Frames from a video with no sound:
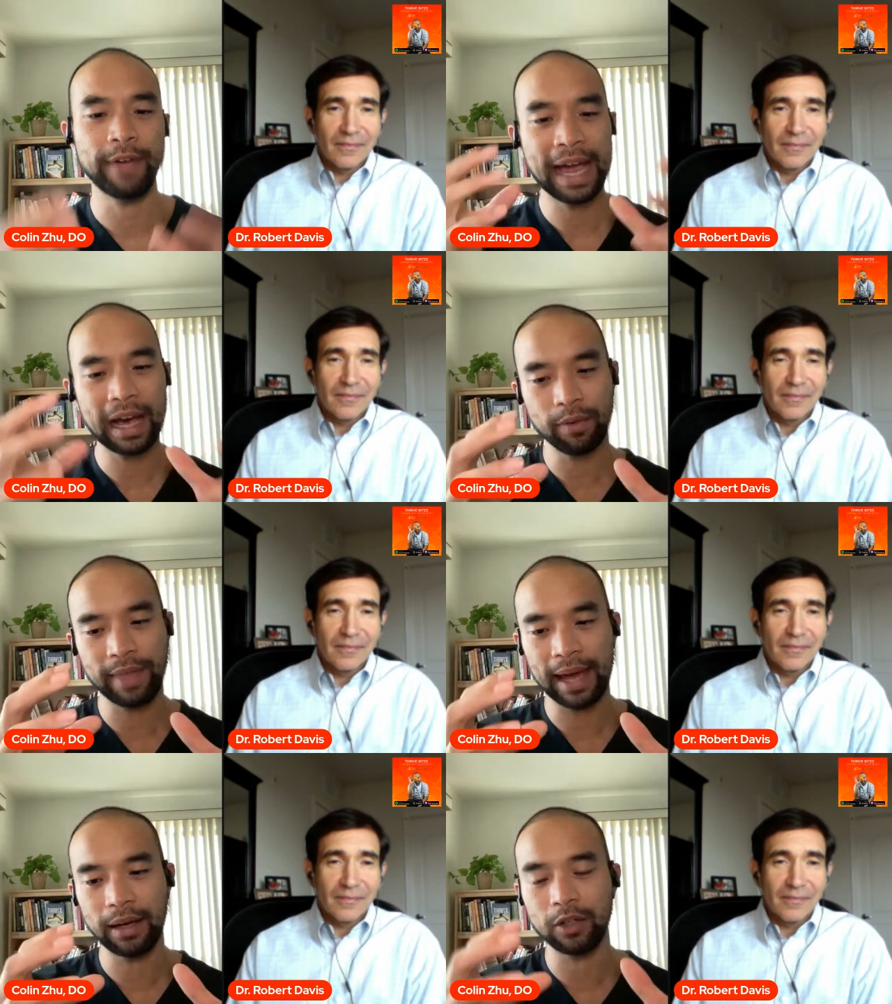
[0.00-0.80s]
Speaker 1: of
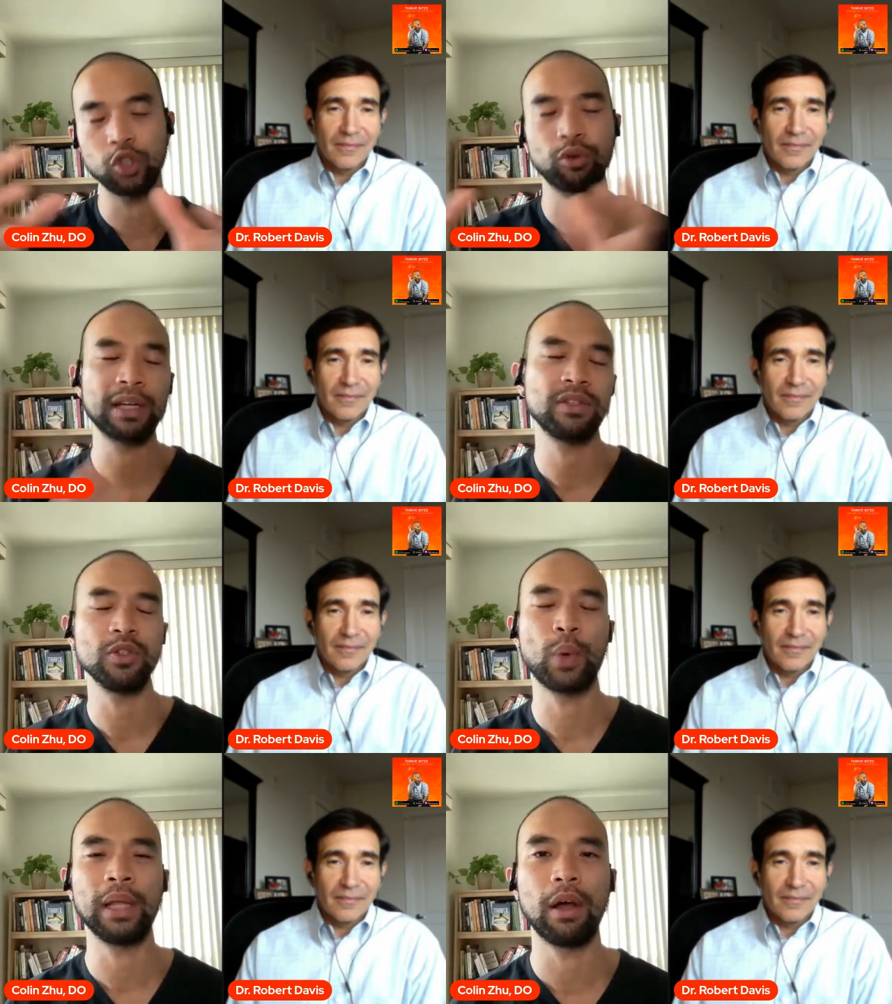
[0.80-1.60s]
how that
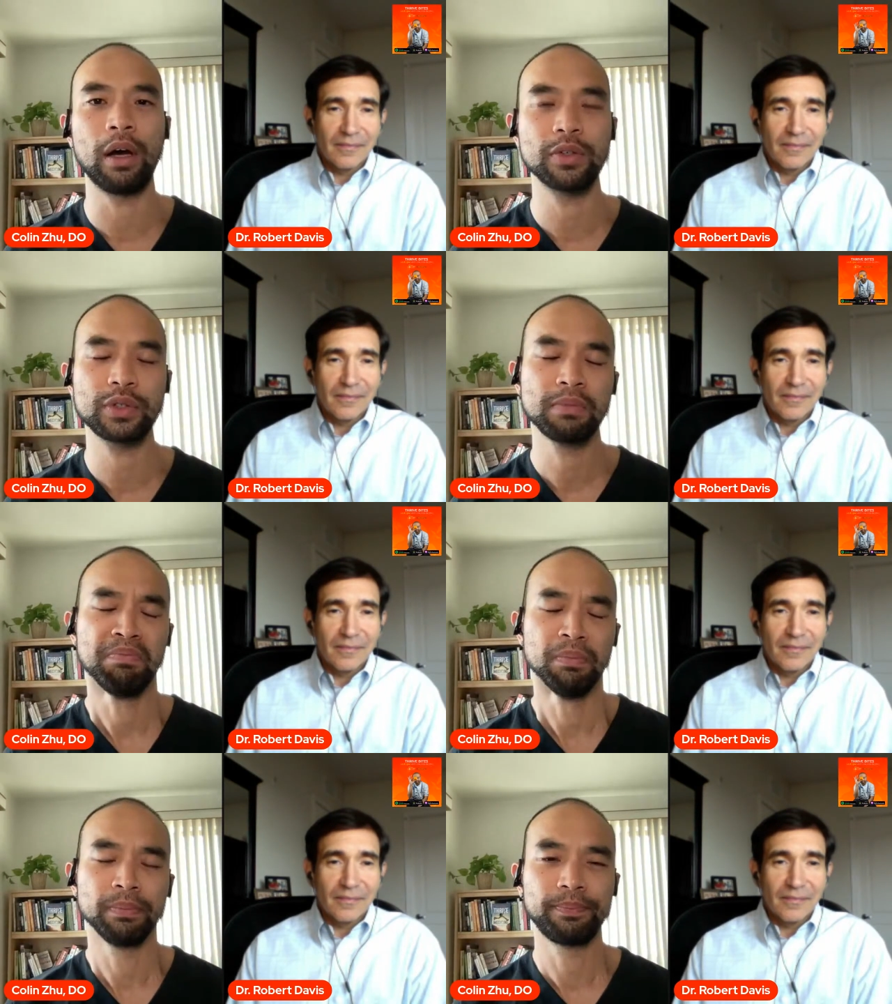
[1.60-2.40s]
addresses weight
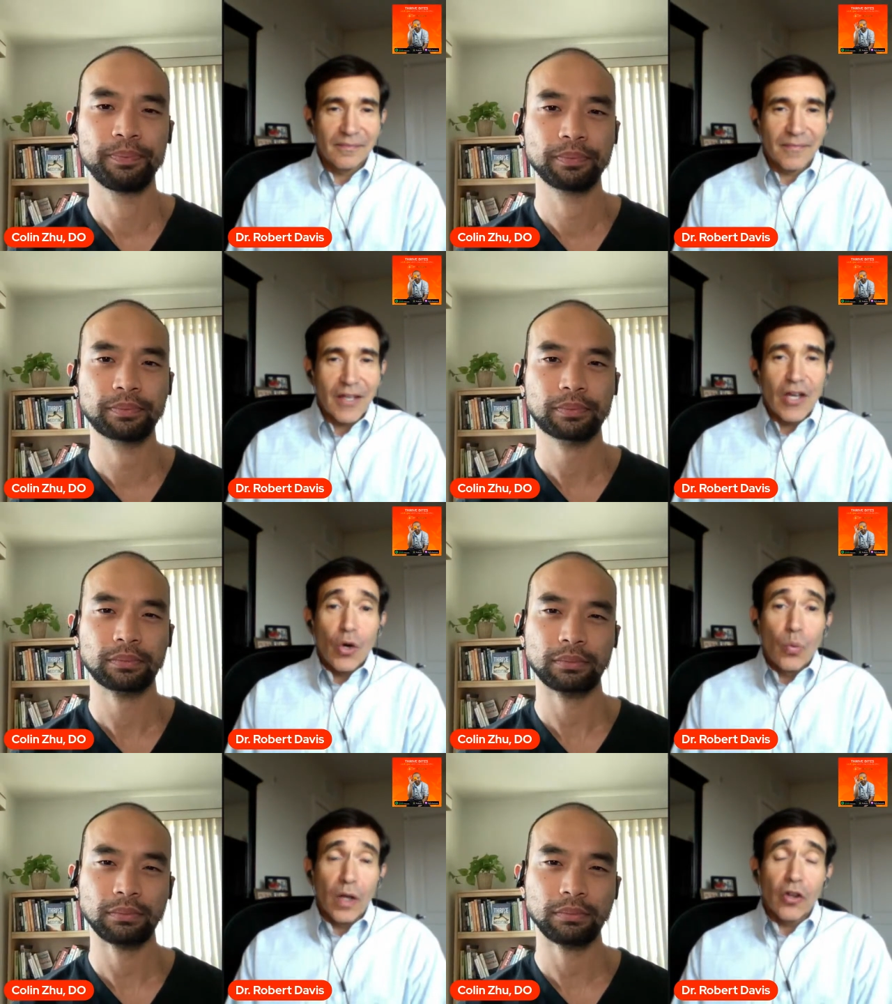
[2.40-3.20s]
loss?
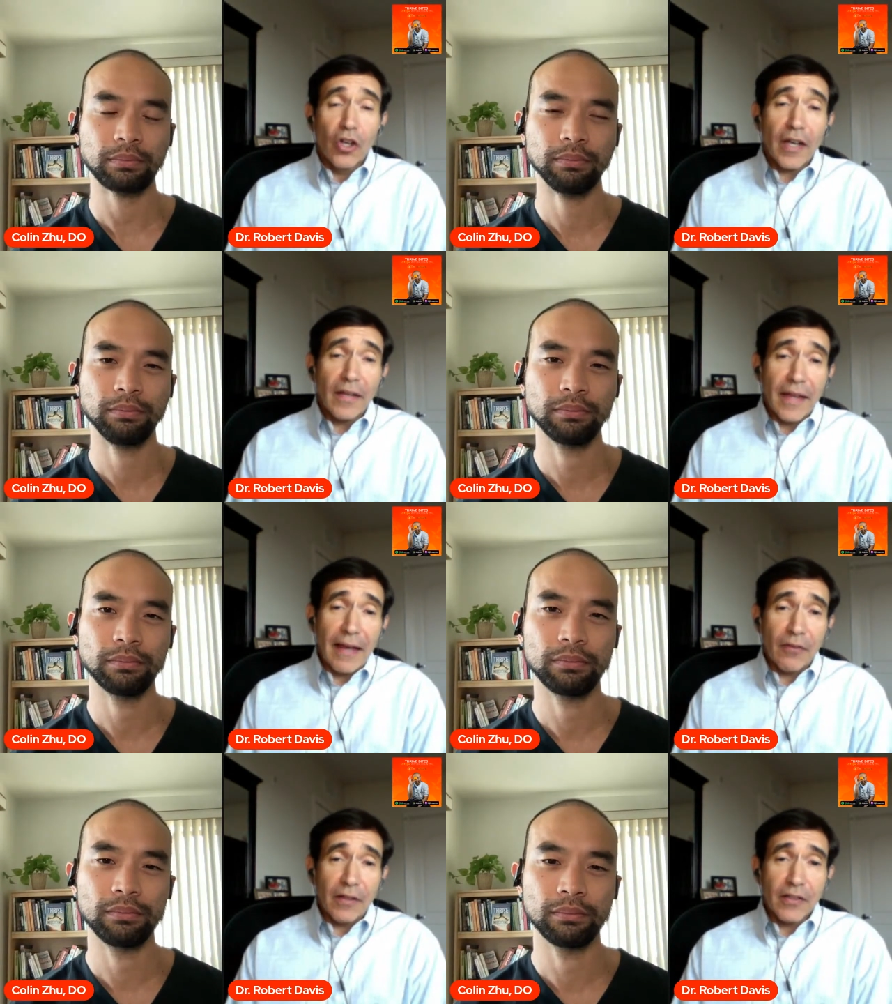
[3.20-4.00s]
Speaker 2: Well, looking at the
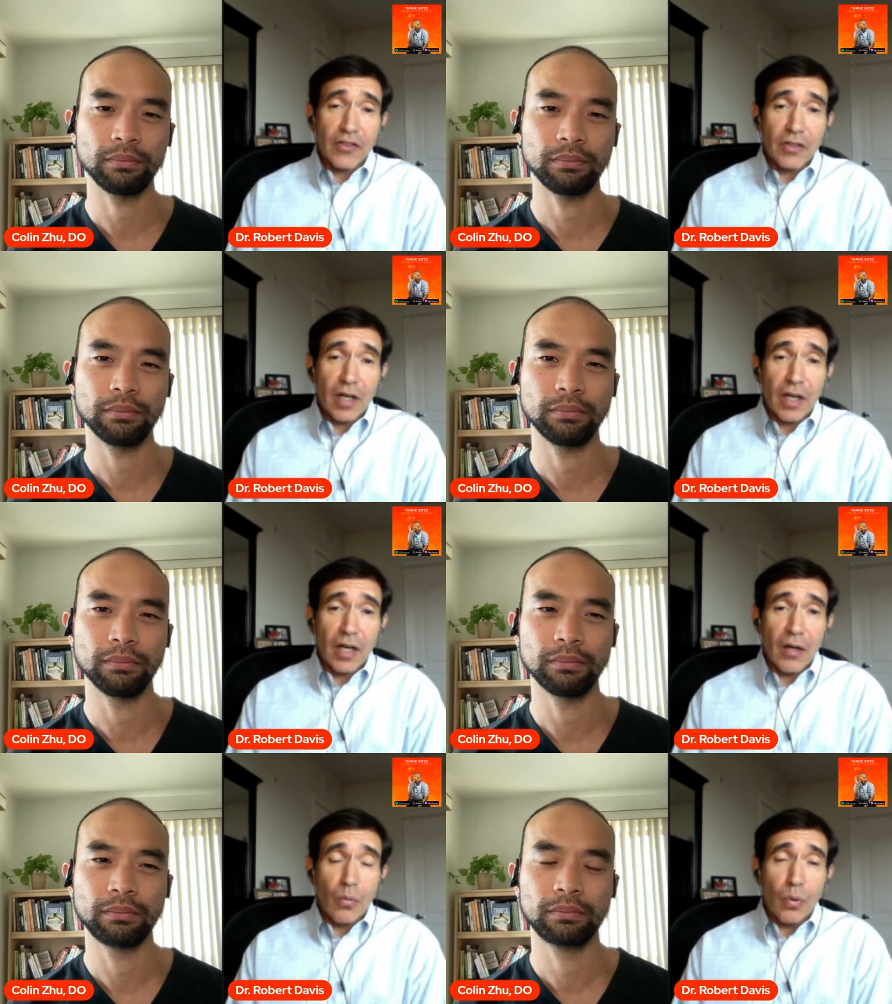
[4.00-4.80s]
evidence,
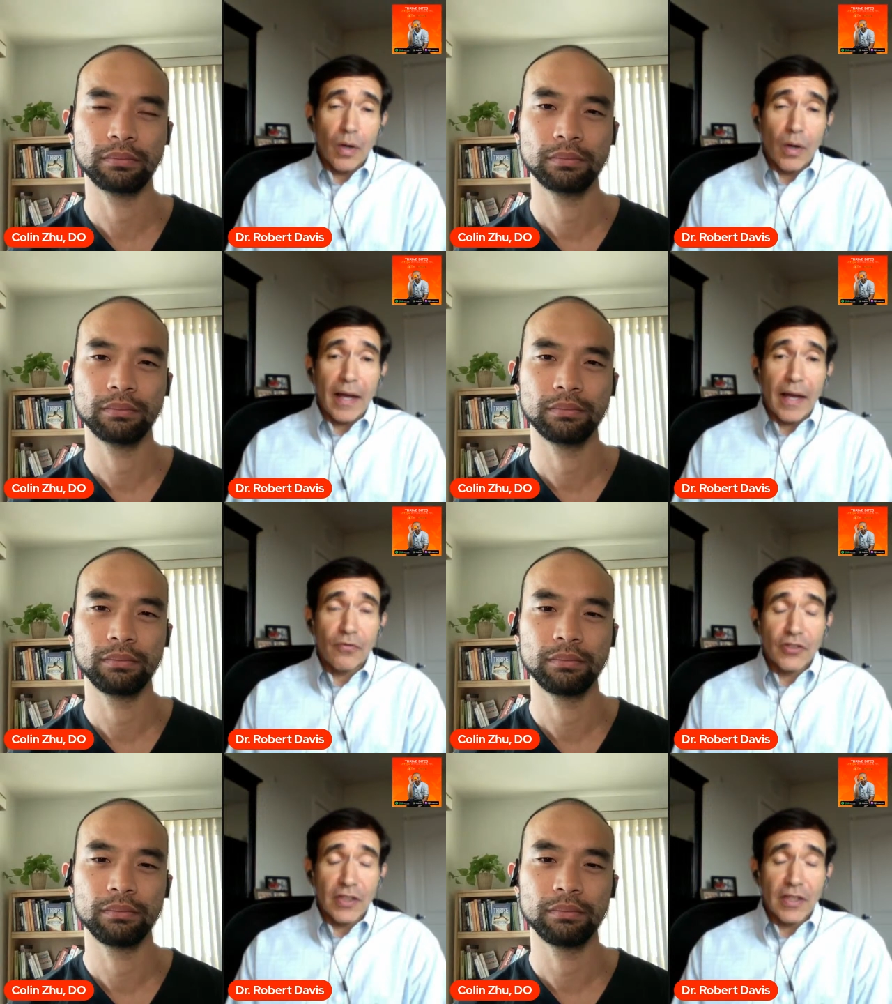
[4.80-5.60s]
uh, what I have
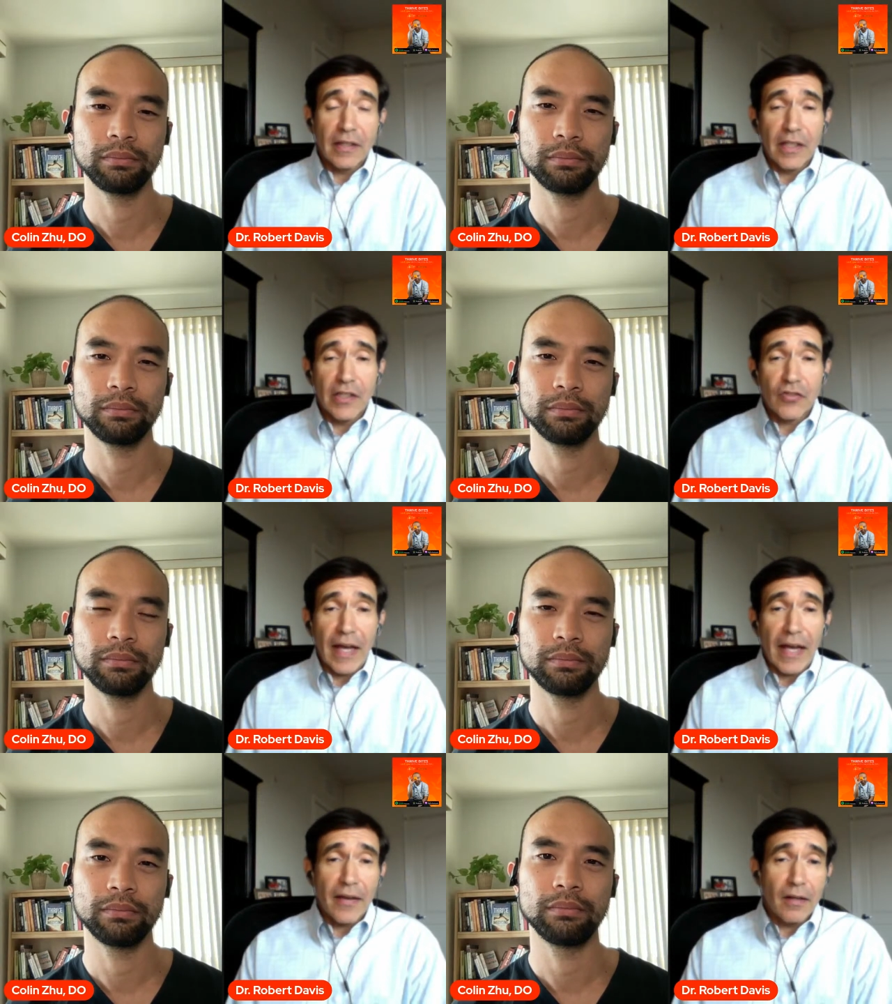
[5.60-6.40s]
seen is
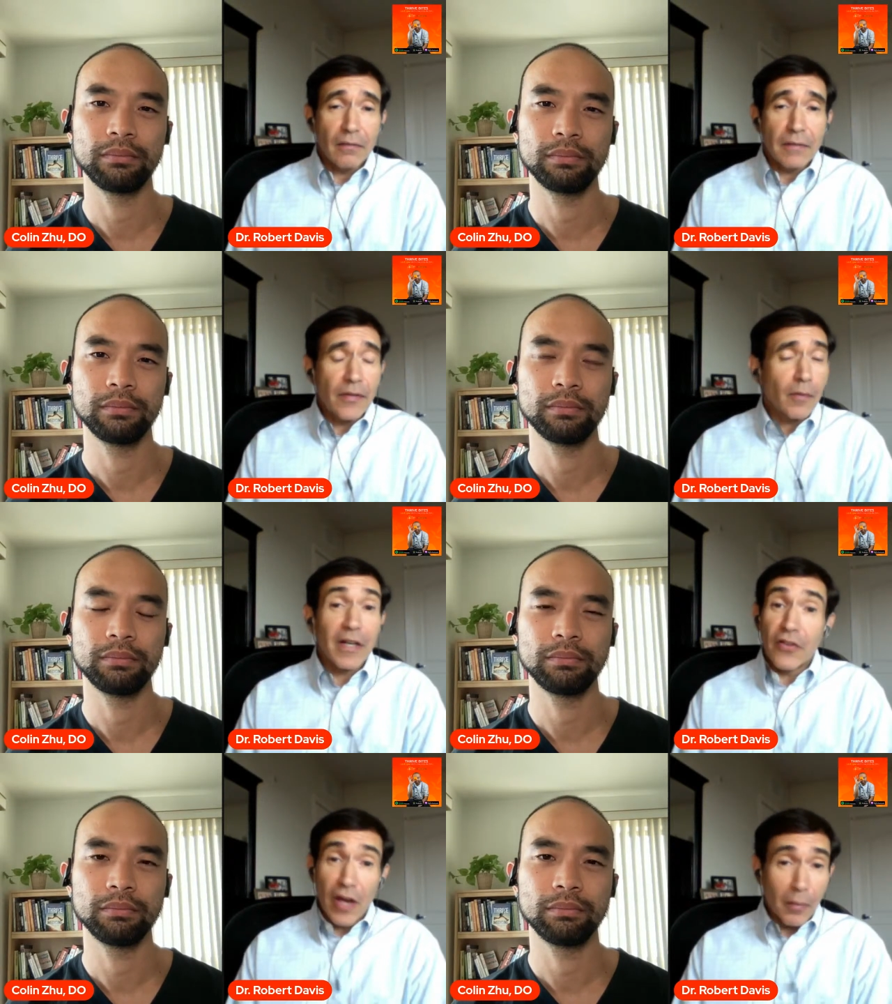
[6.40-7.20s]
that, and there have been
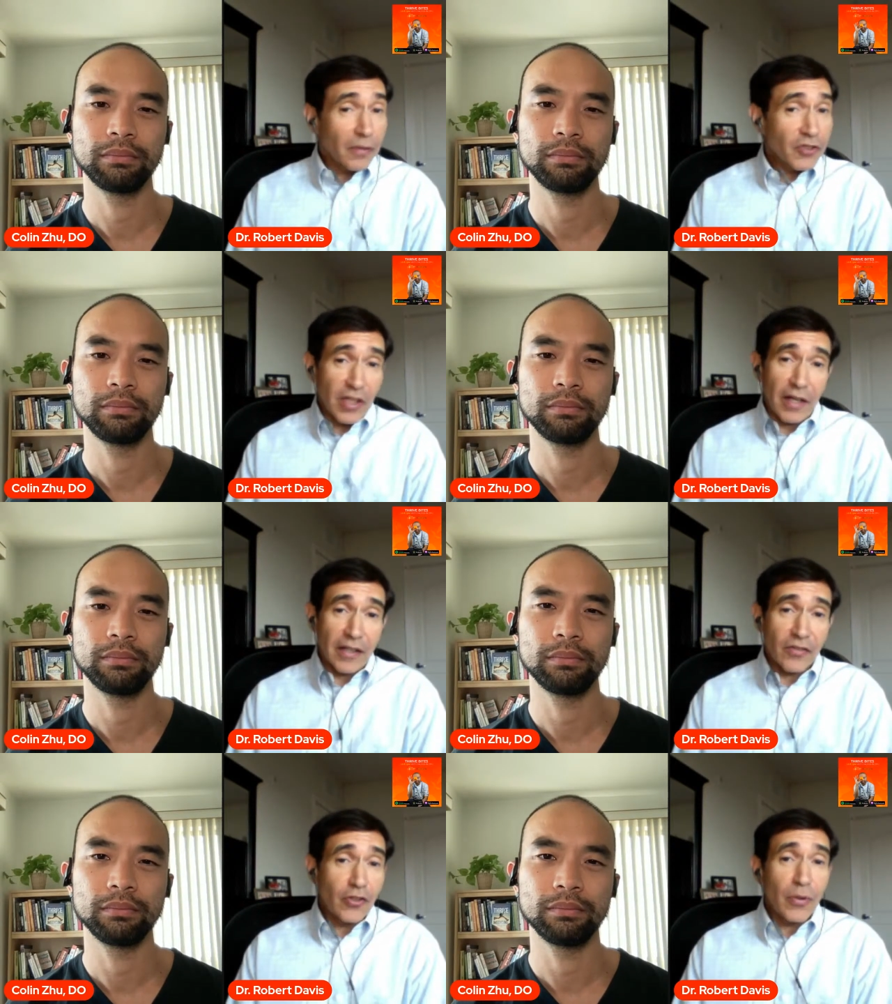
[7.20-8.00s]
a number of
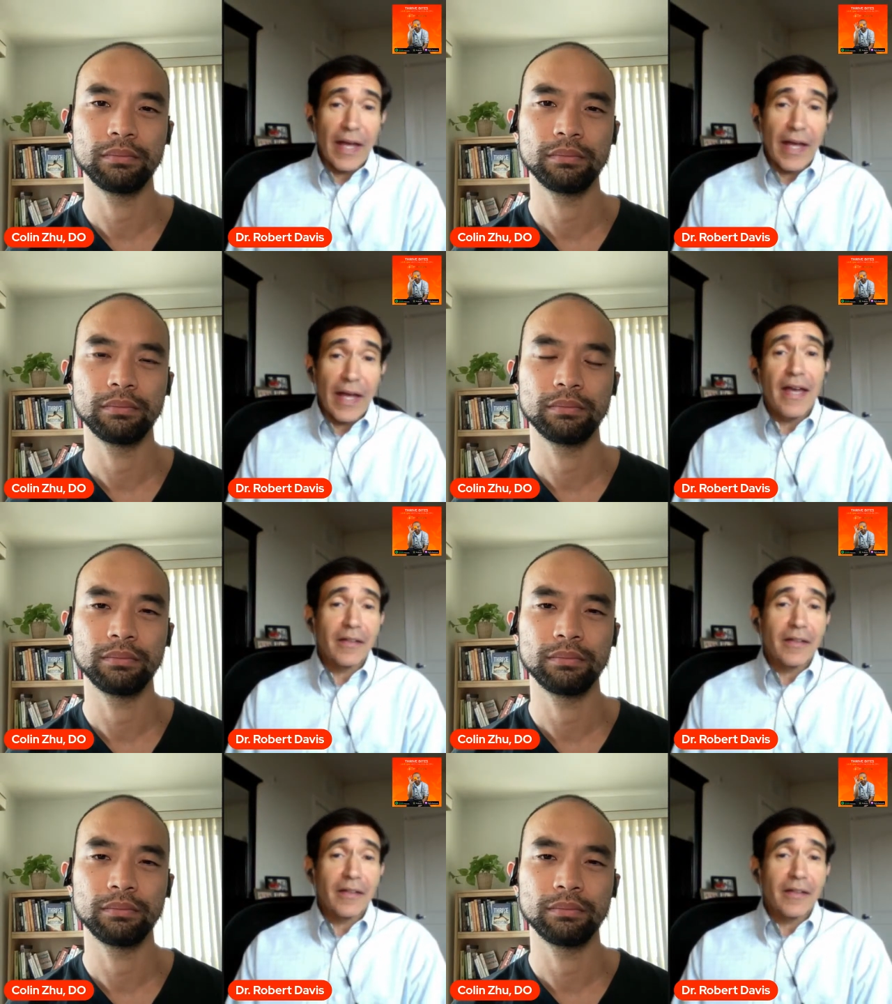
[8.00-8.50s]
studies that do head to head